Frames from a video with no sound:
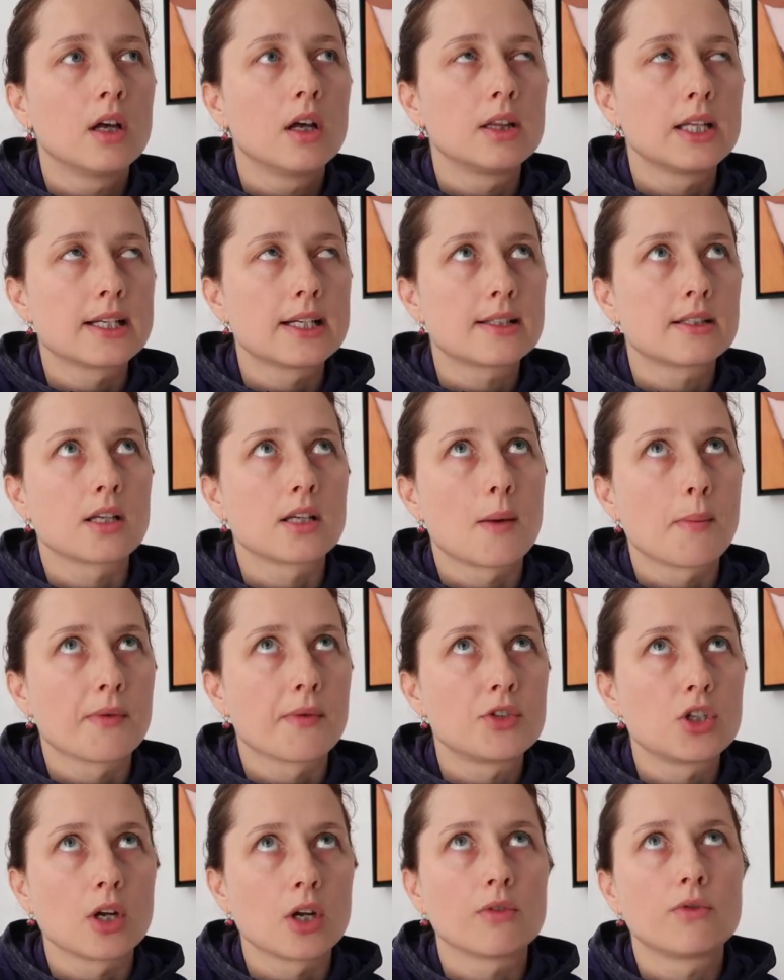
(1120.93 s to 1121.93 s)
last time
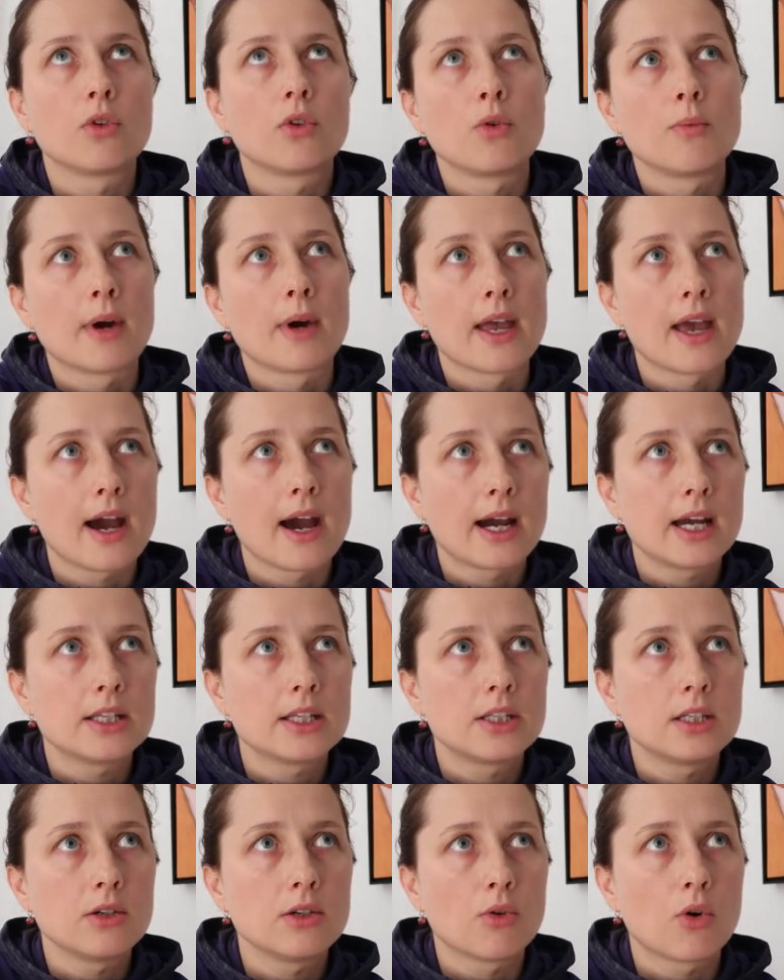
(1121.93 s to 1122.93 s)
I've checked through my
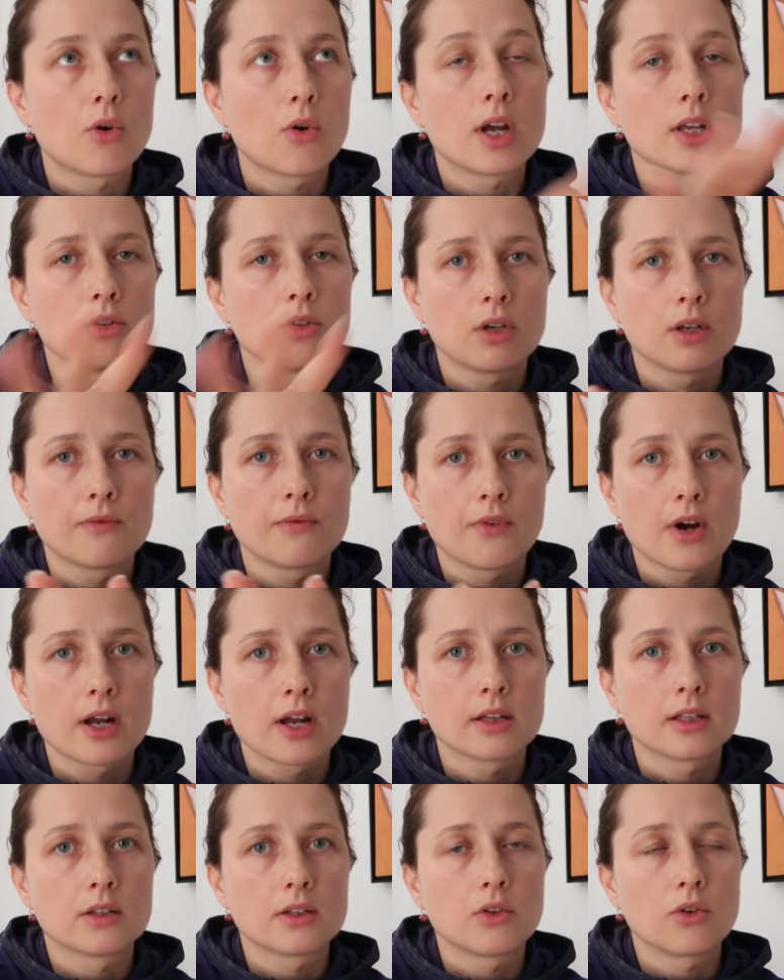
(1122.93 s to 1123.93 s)
ATO and you can
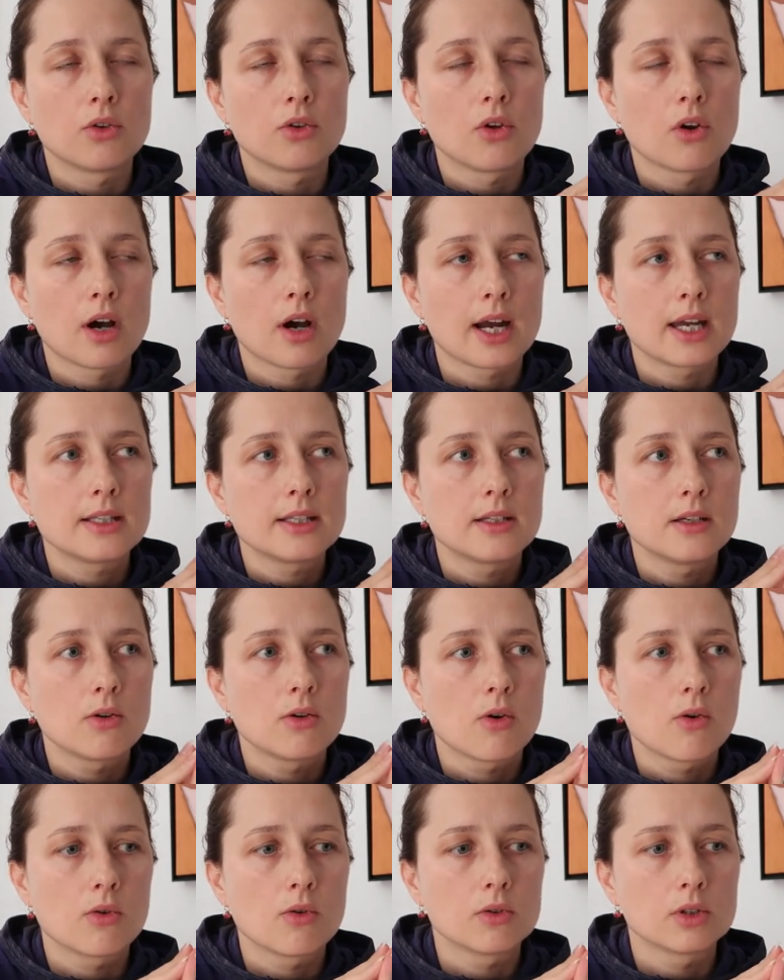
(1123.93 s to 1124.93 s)
find it through your ATO
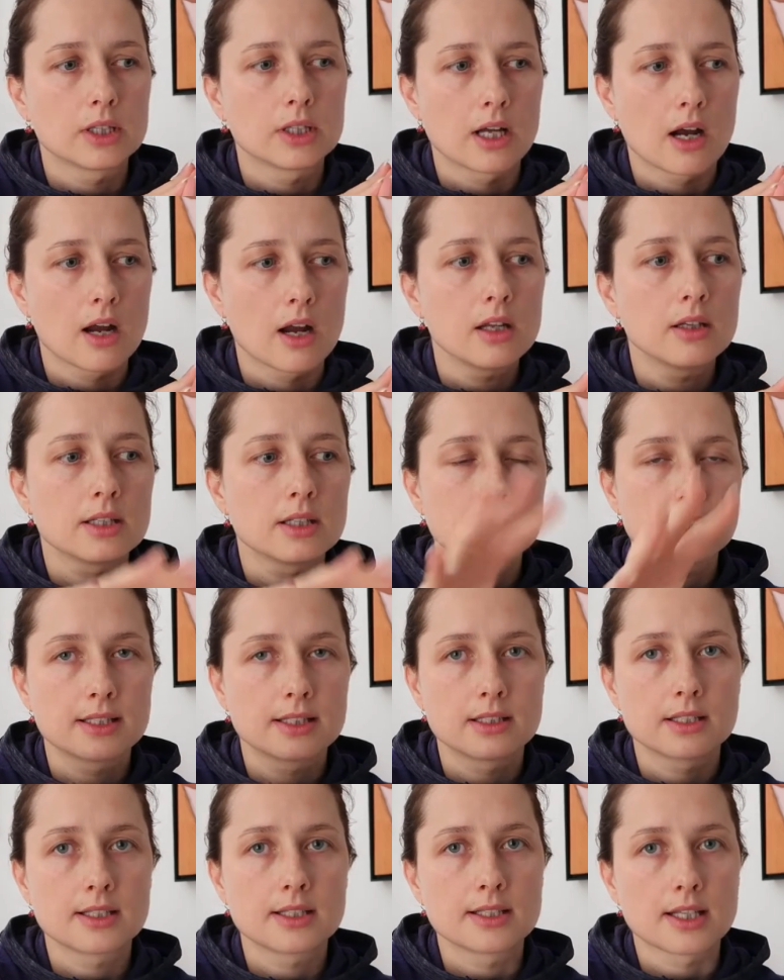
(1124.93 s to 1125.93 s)
online, the
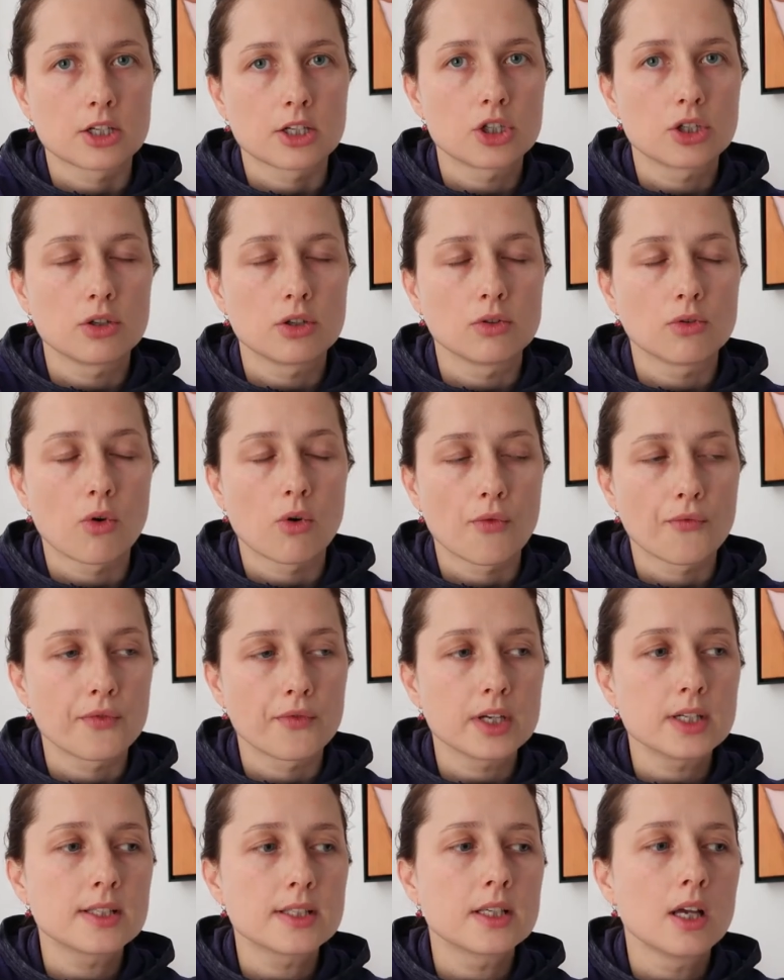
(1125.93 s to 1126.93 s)
taxation
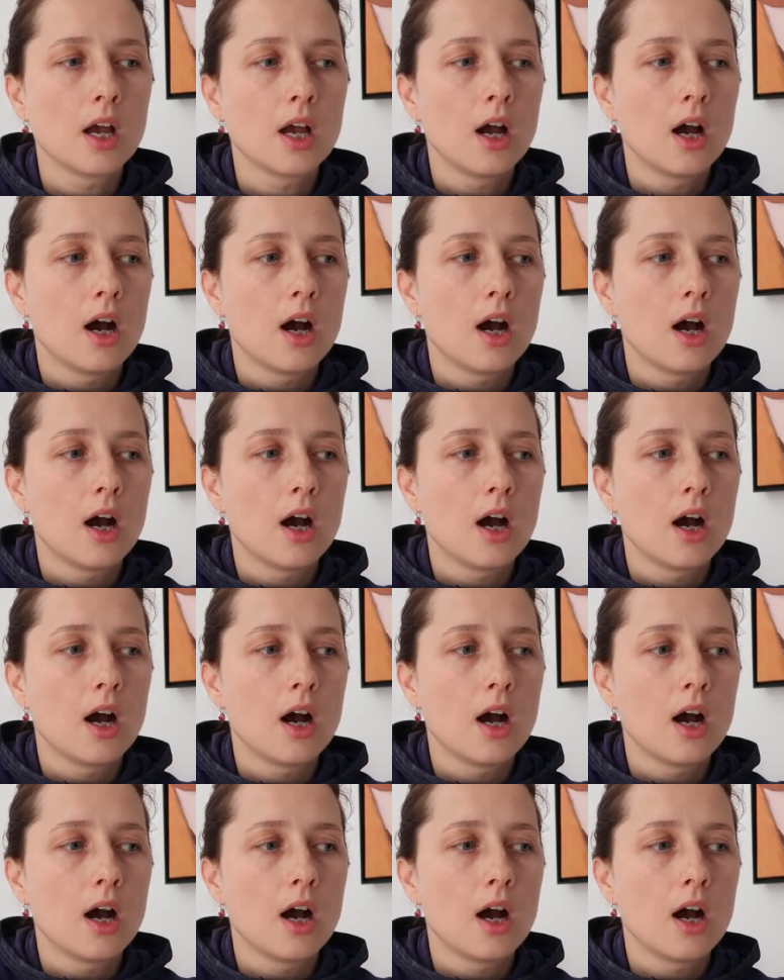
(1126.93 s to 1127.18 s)
office.